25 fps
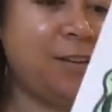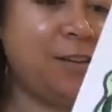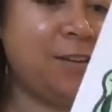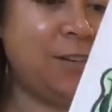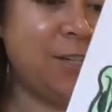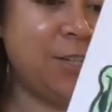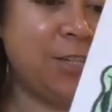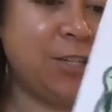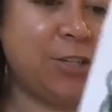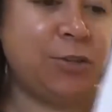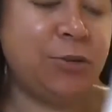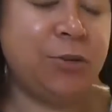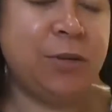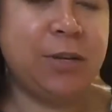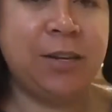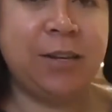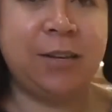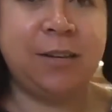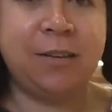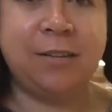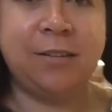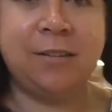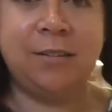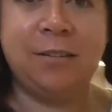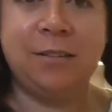So you get
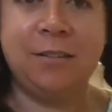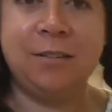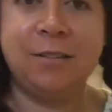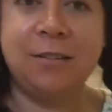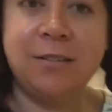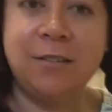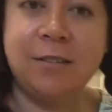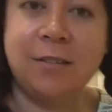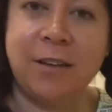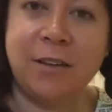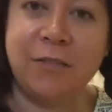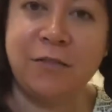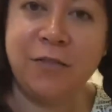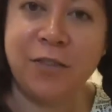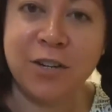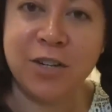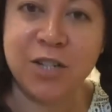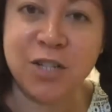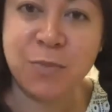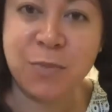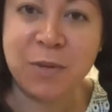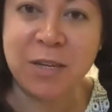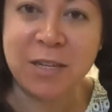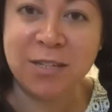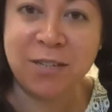a
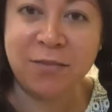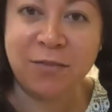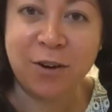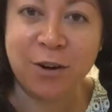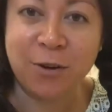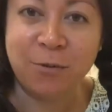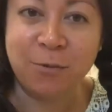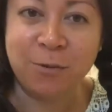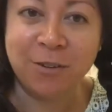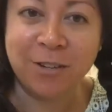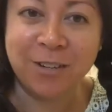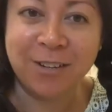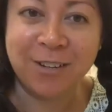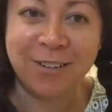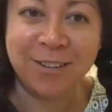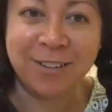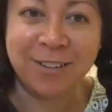finished piece of artwork.